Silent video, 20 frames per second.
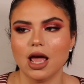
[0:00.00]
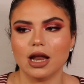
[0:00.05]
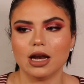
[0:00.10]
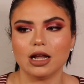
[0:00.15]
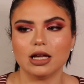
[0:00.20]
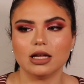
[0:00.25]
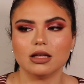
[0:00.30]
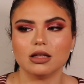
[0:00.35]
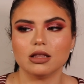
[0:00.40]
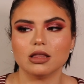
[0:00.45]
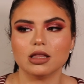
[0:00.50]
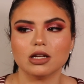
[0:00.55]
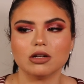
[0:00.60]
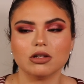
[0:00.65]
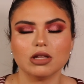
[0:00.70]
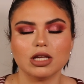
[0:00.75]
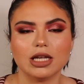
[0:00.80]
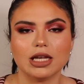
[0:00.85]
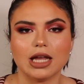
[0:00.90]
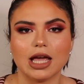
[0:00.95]
And I
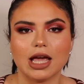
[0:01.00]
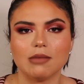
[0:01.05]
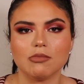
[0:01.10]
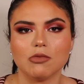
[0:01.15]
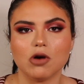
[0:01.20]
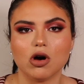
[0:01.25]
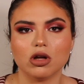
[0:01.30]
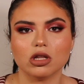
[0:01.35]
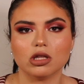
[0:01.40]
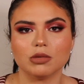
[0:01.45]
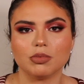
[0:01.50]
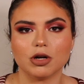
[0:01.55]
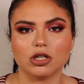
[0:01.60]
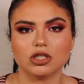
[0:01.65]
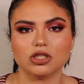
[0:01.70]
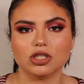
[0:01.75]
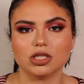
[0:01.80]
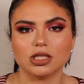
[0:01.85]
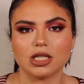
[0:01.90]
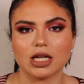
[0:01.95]
literally name all the
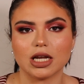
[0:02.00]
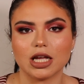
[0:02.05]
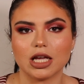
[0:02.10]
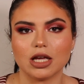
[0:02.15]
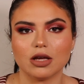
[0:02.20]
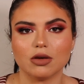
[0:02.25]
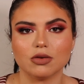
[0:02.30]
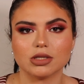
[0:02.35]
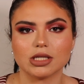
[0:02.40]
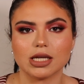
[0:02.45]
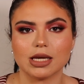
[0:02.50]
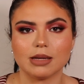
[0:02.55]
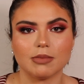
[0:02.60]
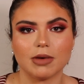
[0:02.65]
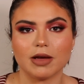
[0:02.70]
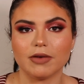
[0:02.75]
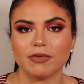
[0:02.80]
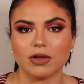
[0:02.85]
brushes that I use in my